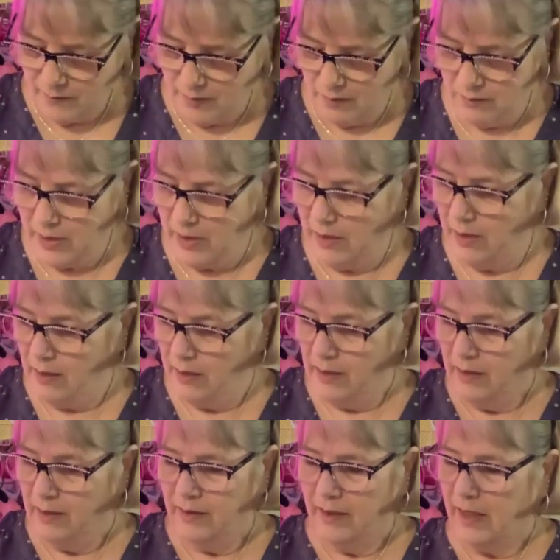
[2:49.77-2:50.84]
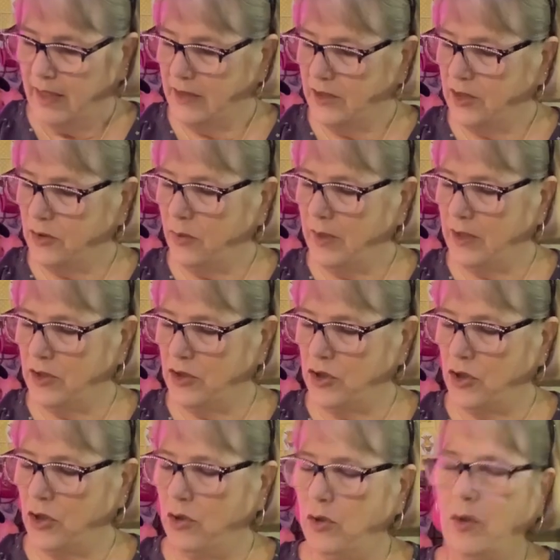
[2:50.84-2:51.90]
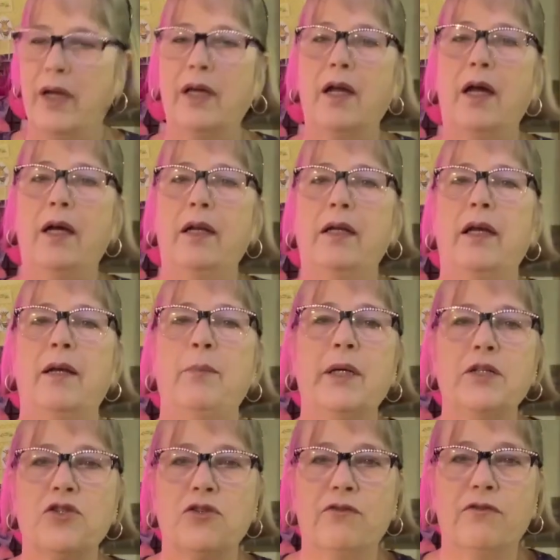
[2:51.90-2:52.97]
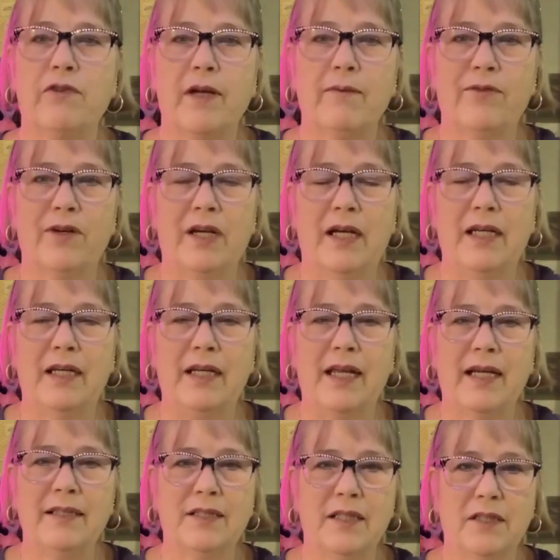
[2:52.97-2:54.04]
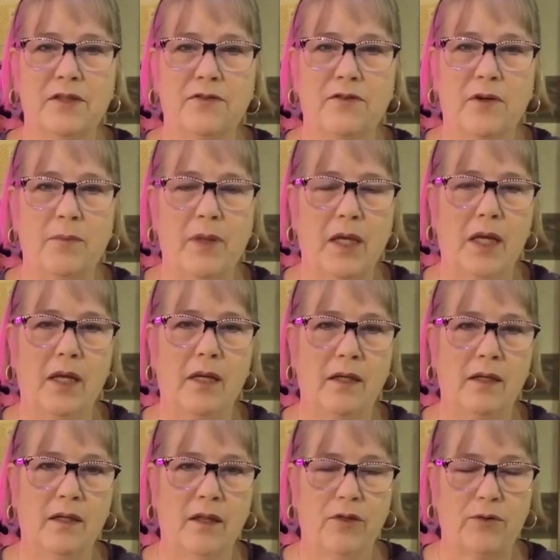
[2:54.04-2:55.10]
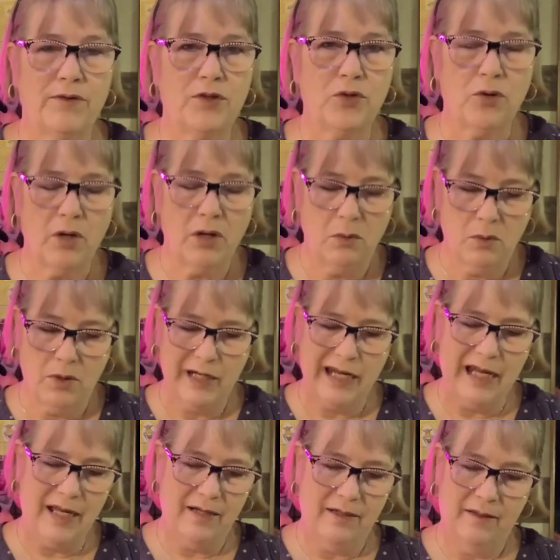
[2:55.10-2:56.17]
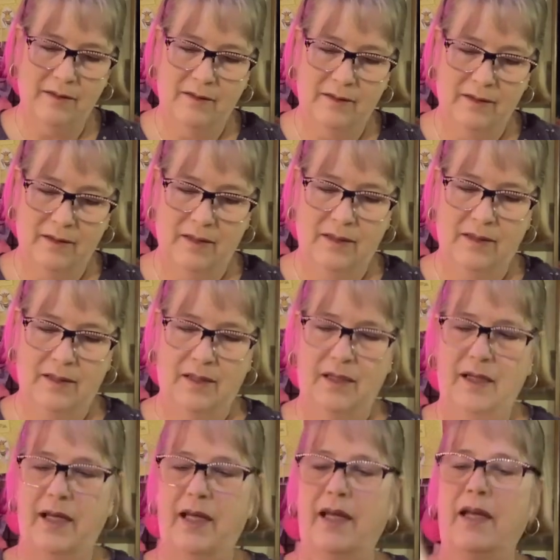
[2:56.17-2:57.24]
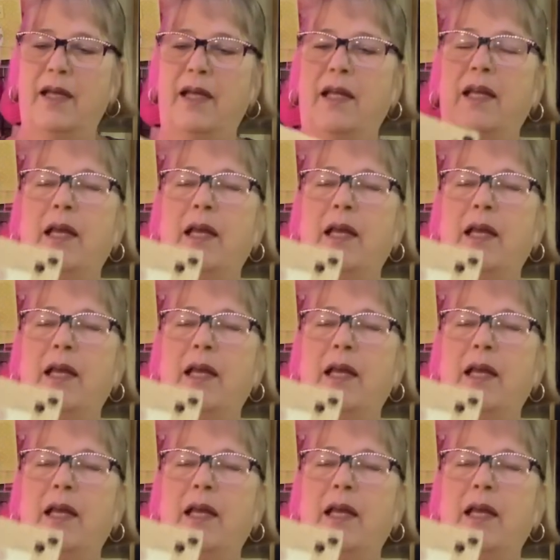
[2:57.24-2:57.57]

Okay. I just wanted to show you, I got a picture frame for 99 cents from the first store I work at. And